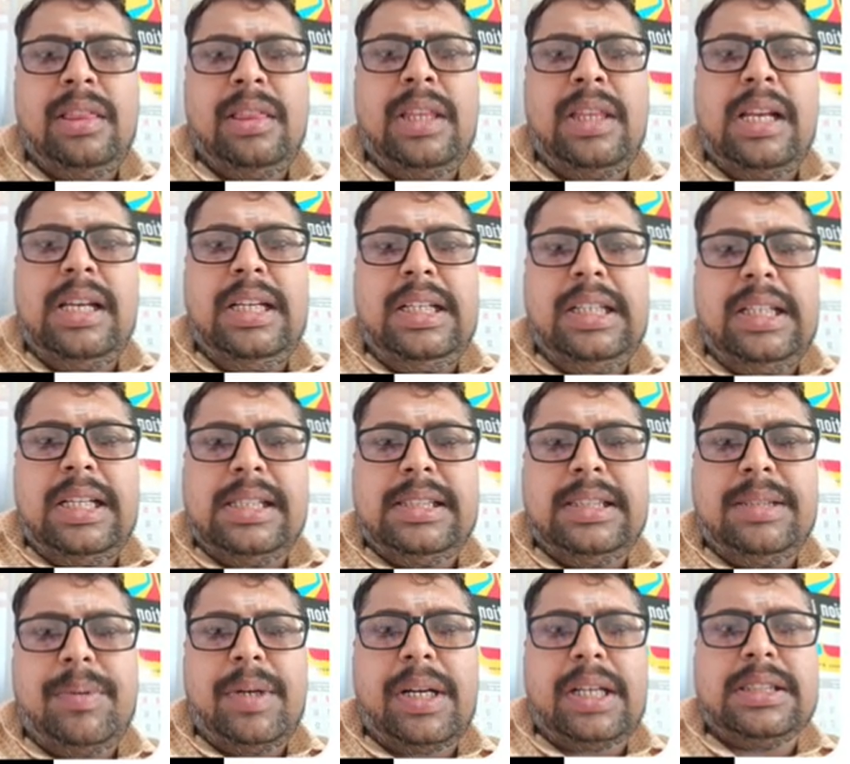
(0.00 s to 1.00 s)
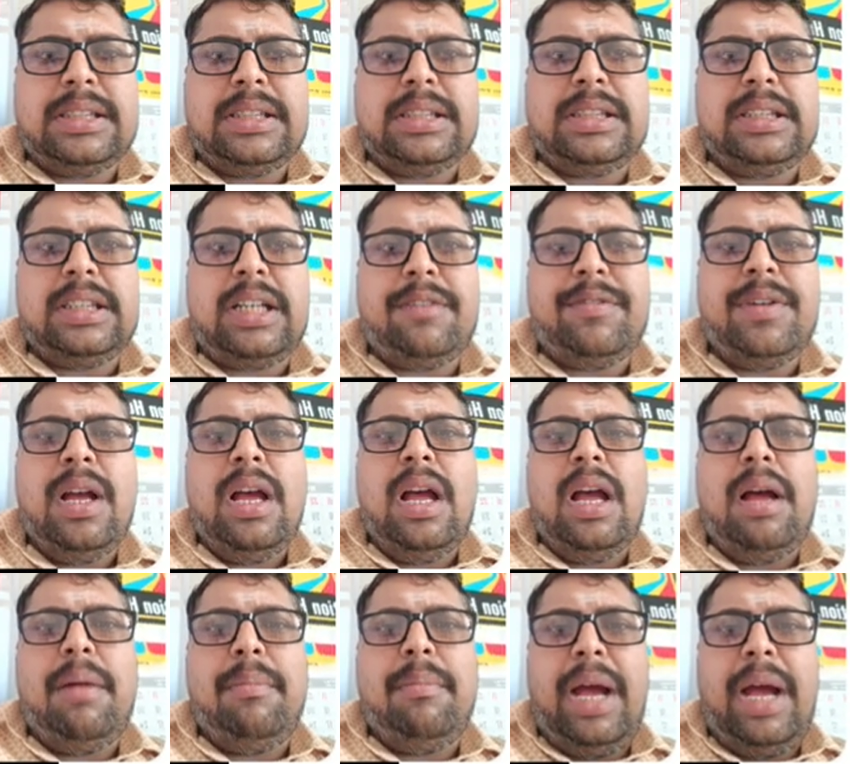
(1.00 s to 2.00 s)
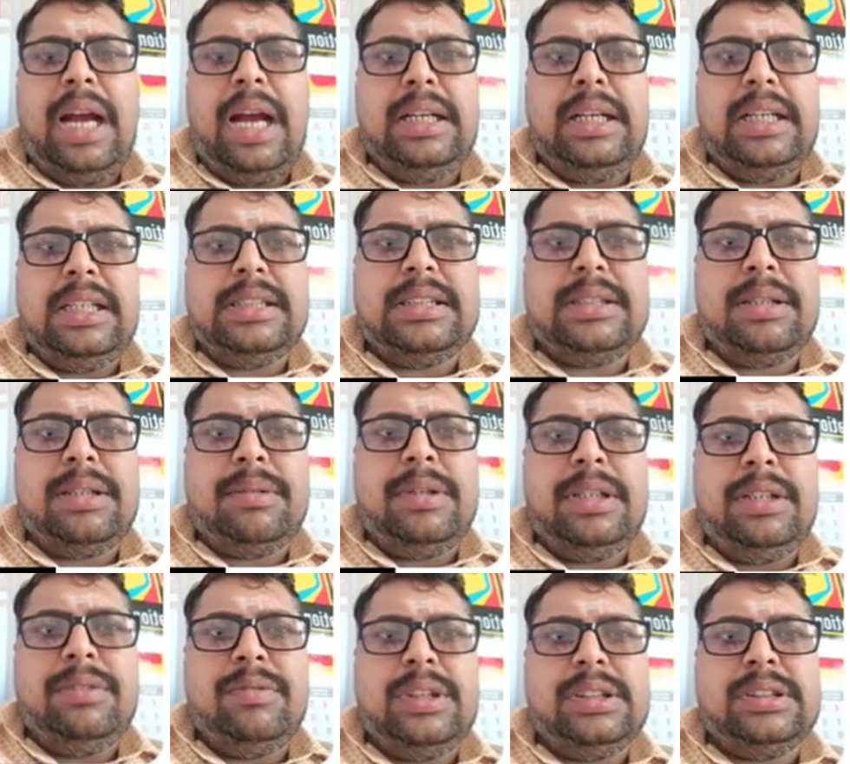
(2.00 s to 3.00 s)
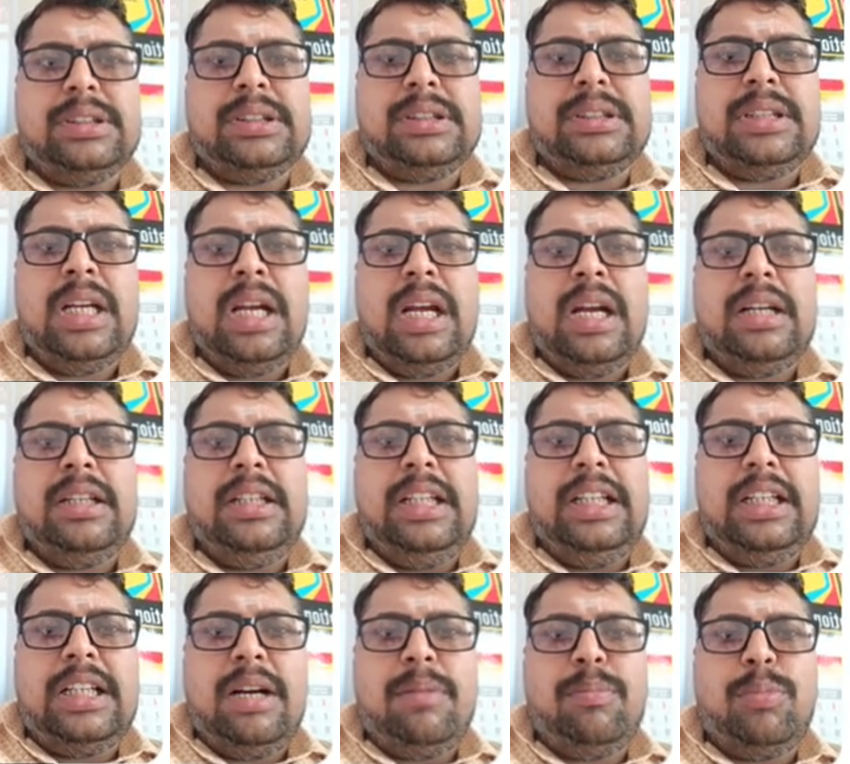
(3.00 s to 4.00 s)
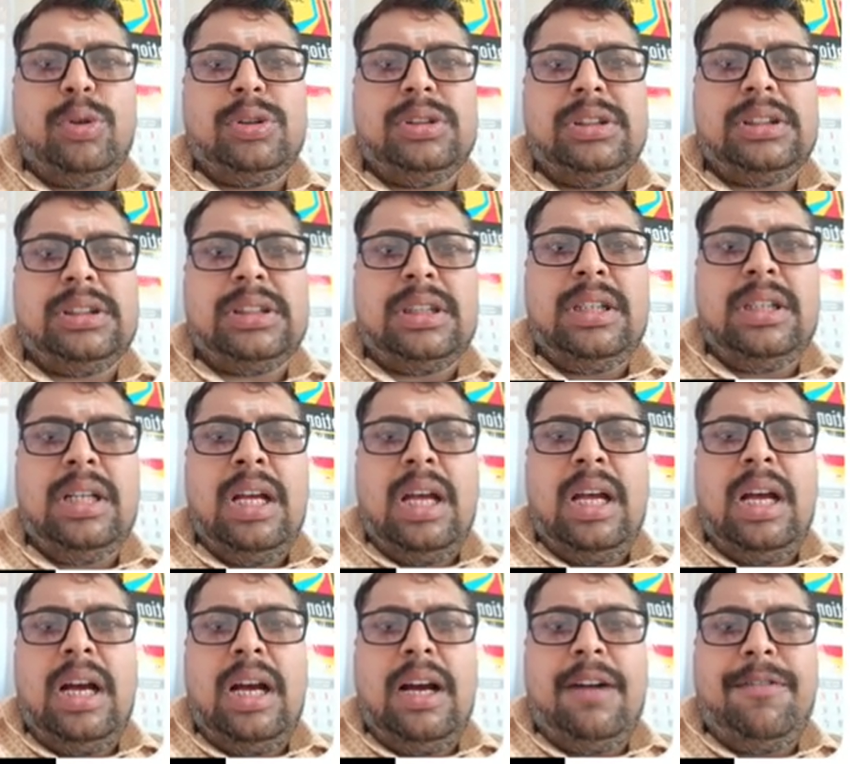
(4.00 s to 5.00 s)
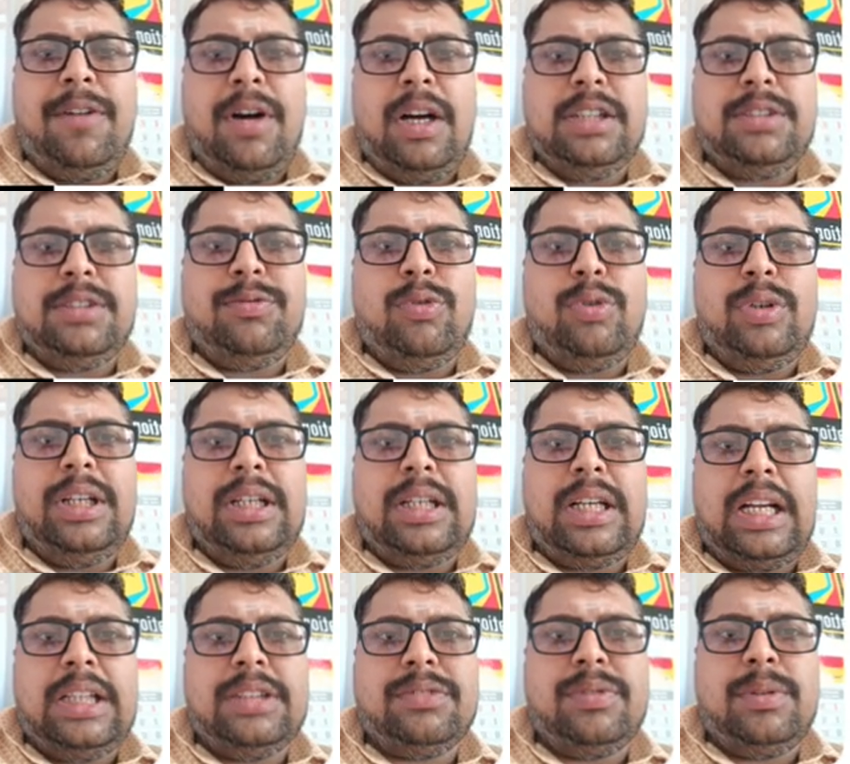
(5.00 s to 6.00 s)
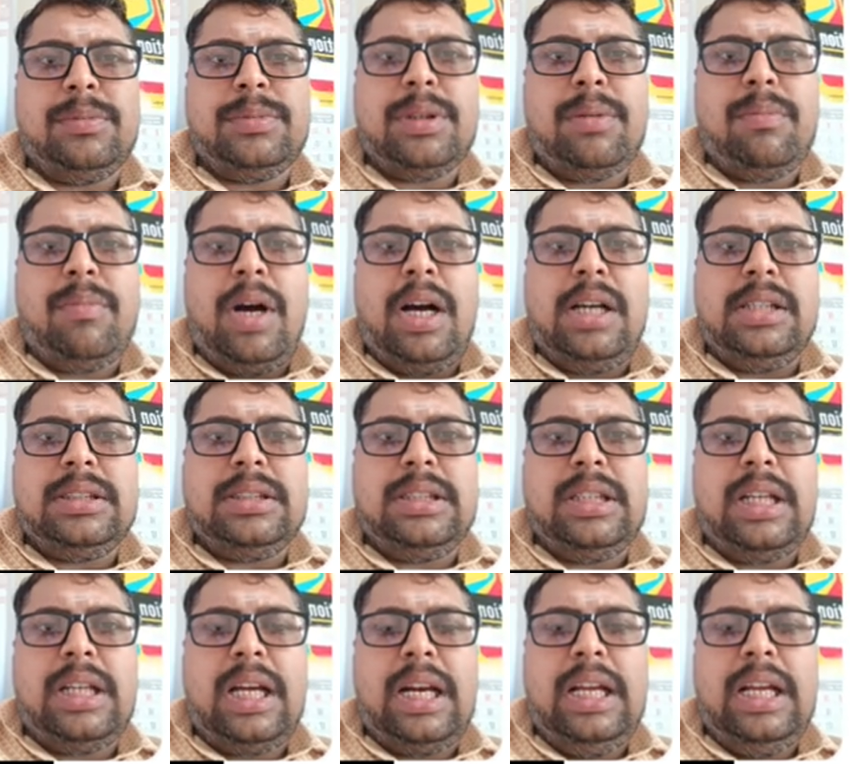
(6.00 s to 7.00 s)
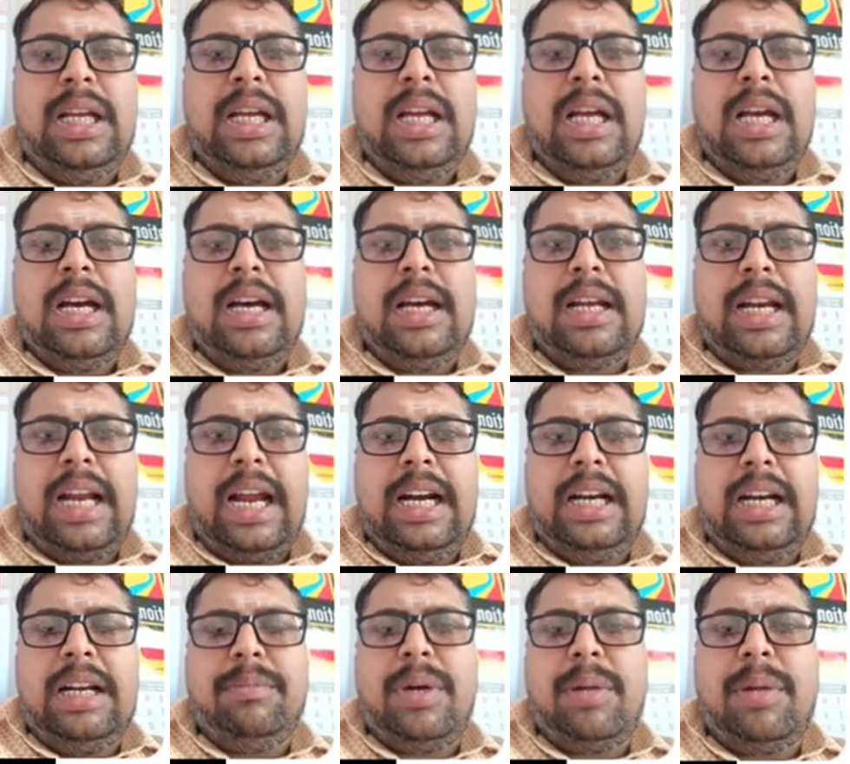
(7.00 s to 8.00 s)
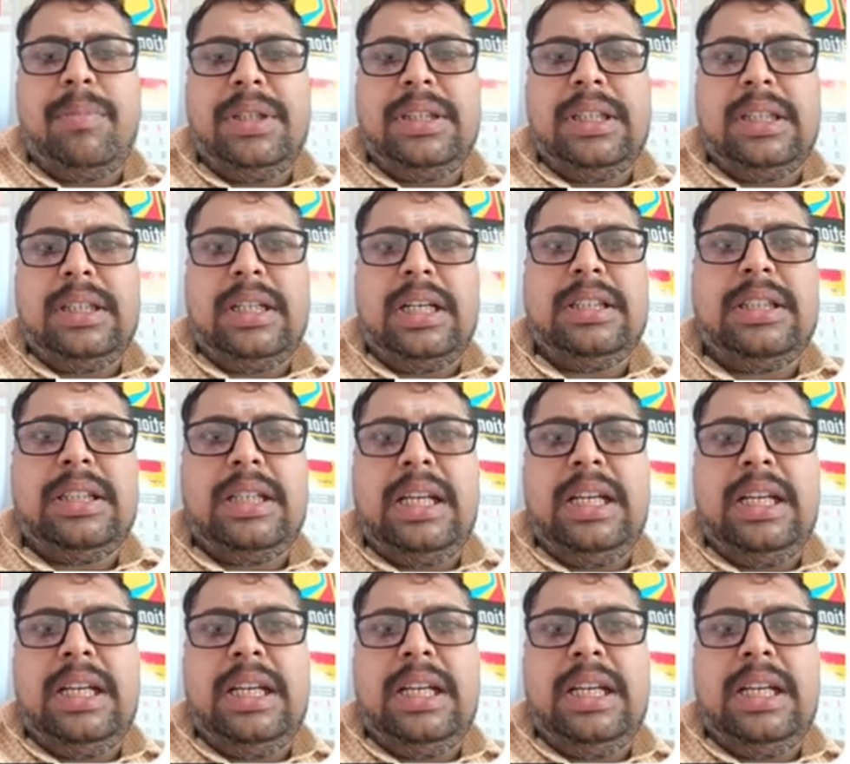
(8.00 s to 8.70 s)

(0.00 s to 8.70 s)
The linear algebra consisting of matrix inversions, decomposition, fast Fourier transforms, masked array, random number generators.